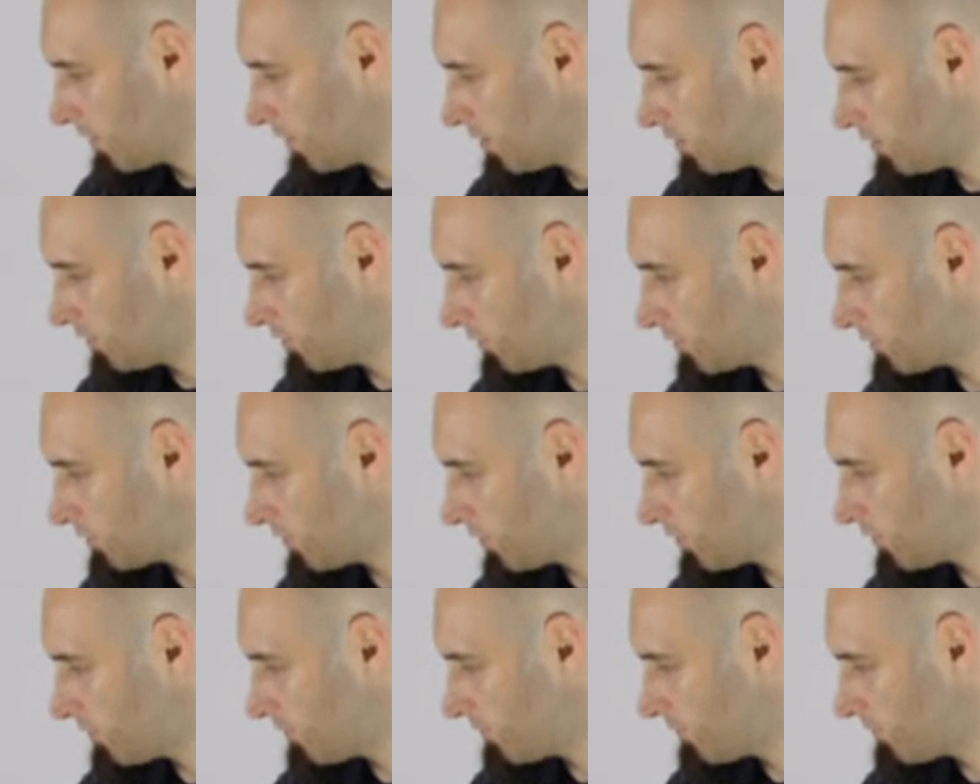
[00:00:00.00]

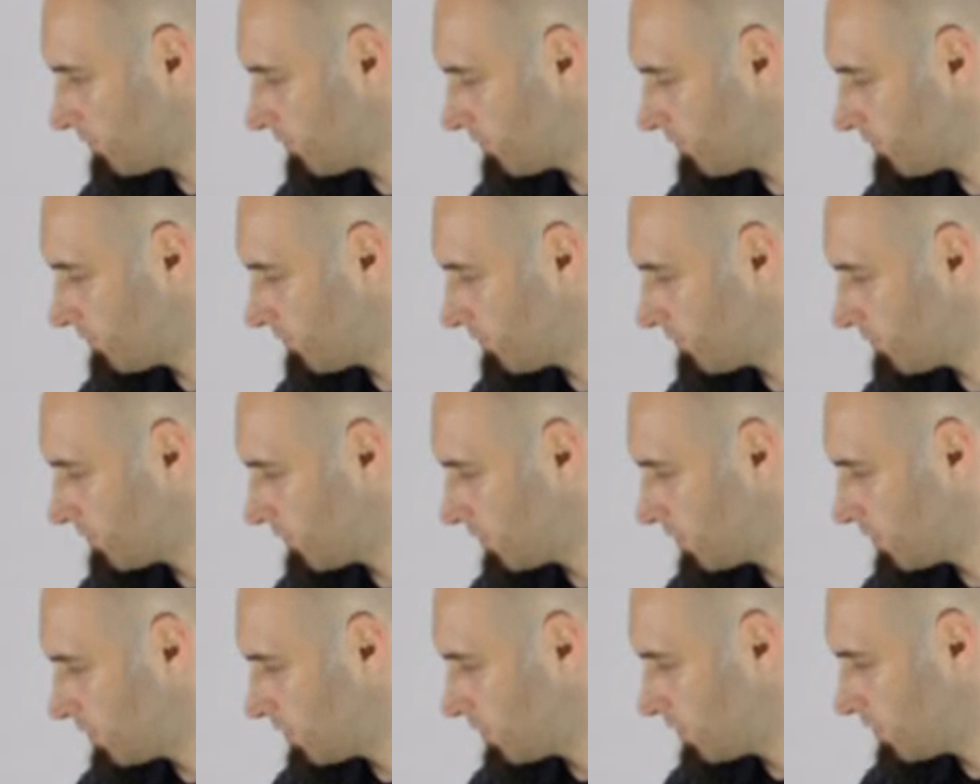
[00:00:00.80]
Also
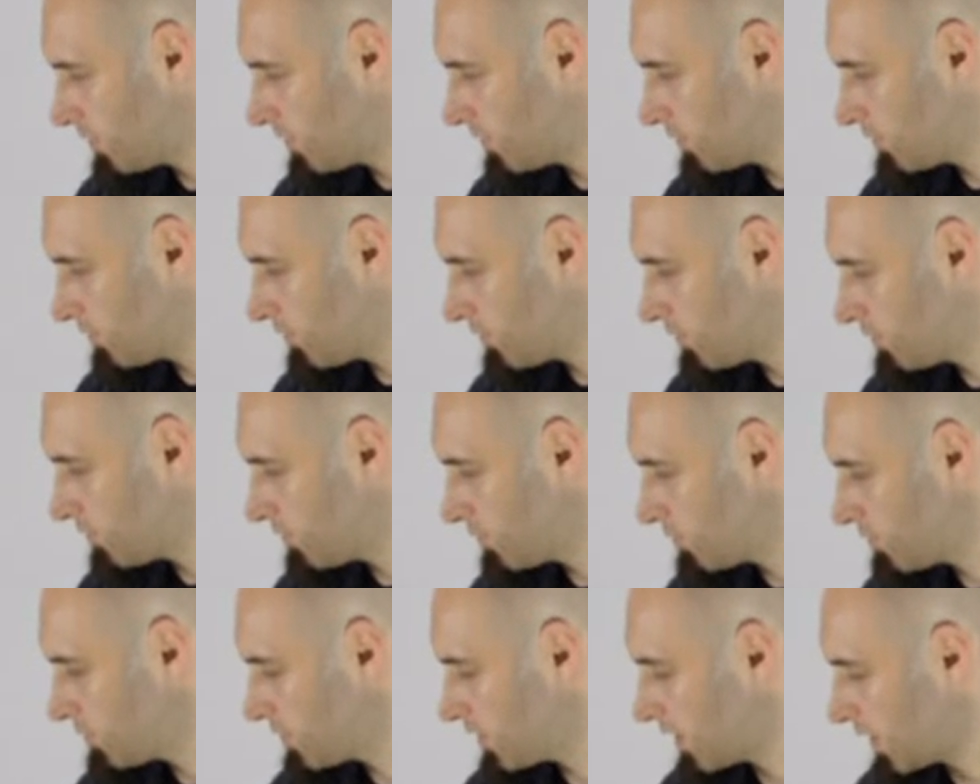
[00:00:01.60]

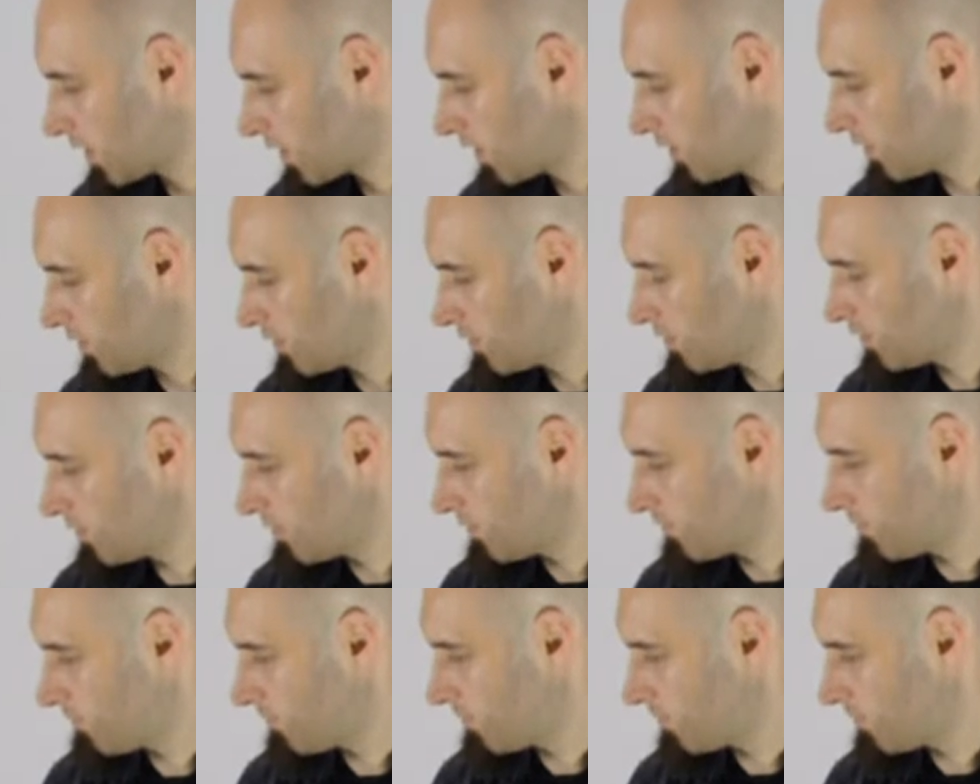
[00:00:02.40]
2 seconds.